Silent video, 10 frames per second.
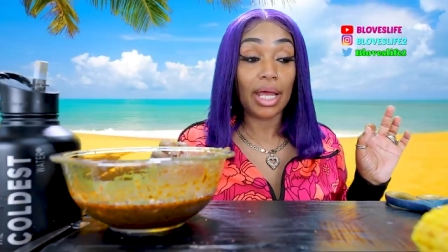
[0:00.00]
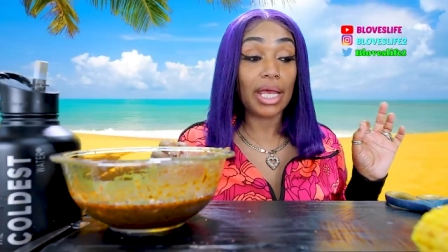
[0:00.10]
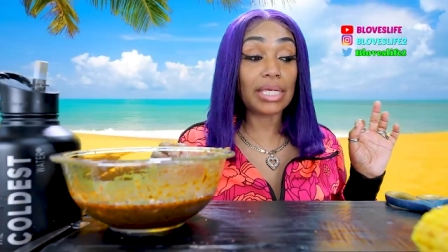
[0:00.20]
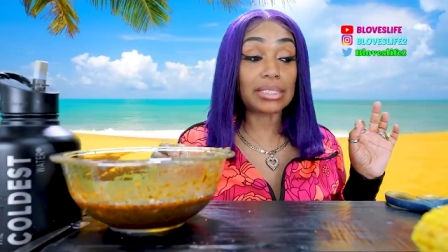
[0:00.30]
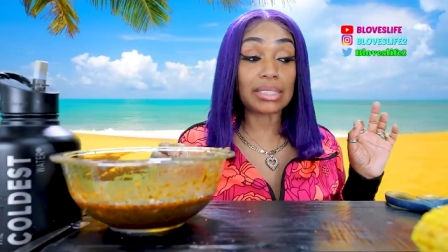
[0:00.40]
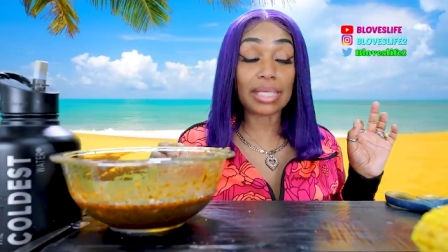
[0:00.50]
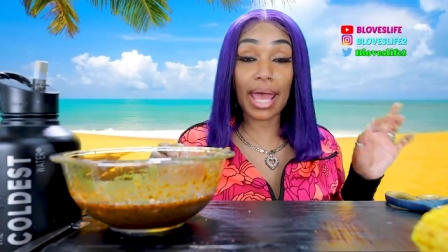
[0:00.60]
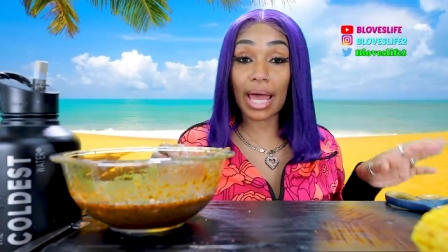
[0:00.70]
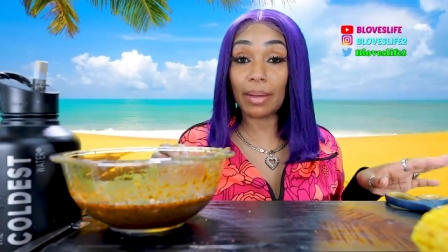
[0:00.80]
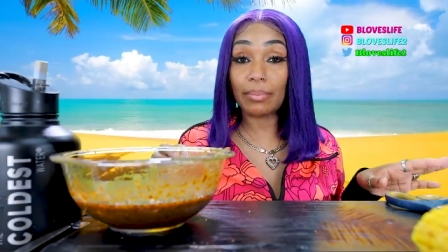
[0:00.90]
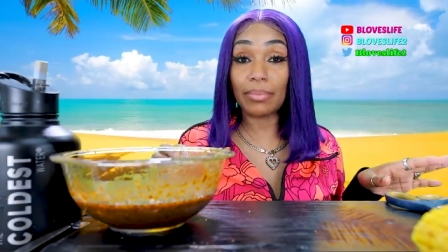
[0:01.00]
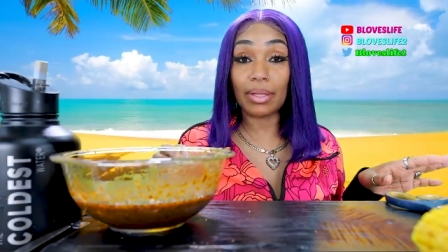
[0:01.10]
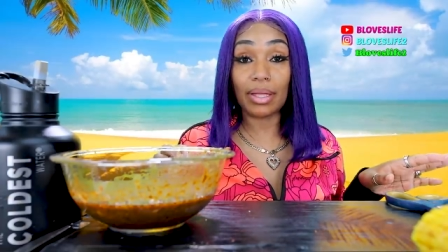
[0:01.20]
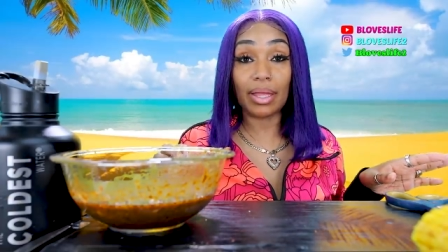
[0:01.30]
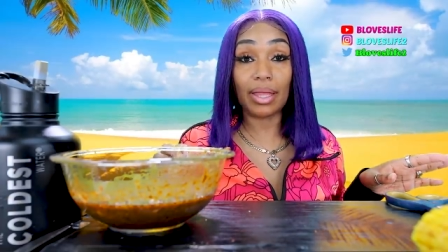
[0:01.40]
It's this app
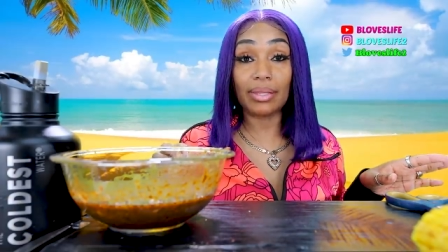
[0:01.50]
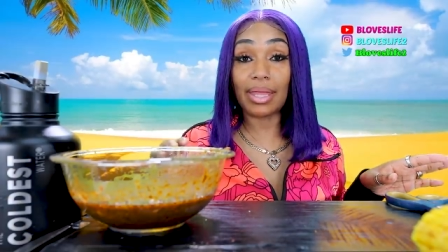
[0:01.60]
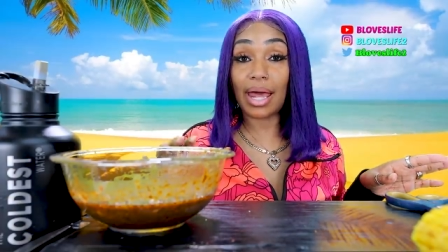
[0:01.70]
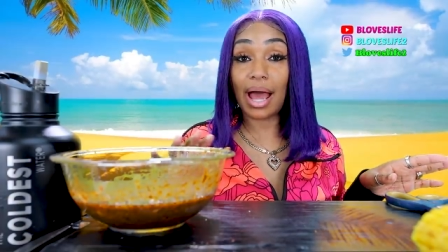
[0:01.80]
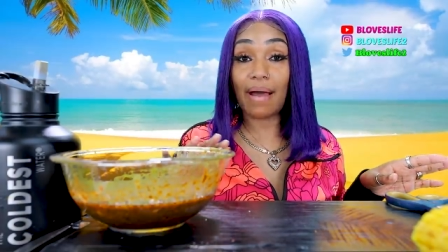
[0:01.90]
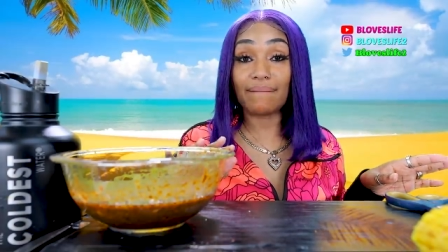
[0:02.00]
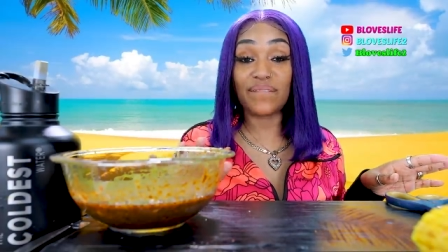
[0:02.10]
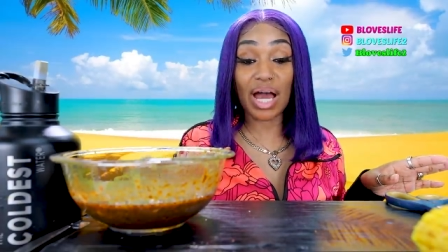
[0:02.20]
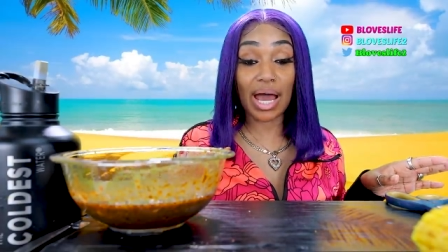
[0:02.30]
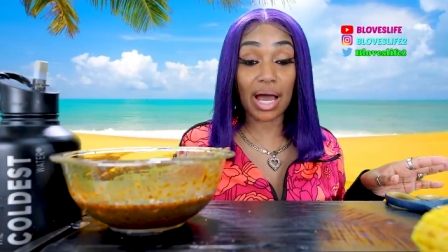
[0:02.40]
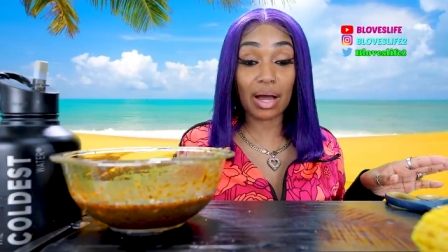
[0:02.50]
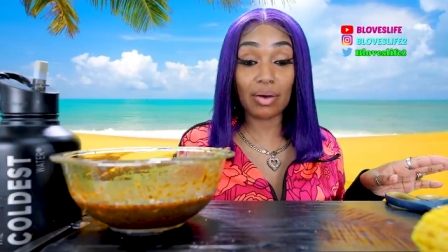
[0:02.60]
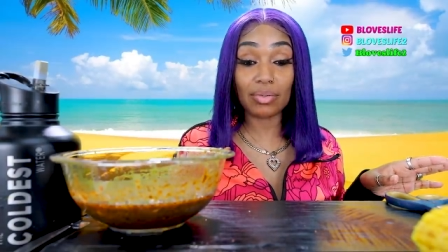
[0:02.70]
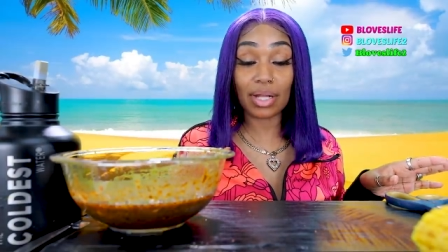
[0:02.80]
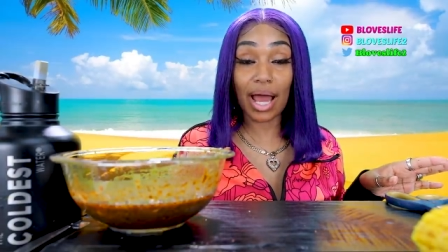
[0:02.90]
that I found.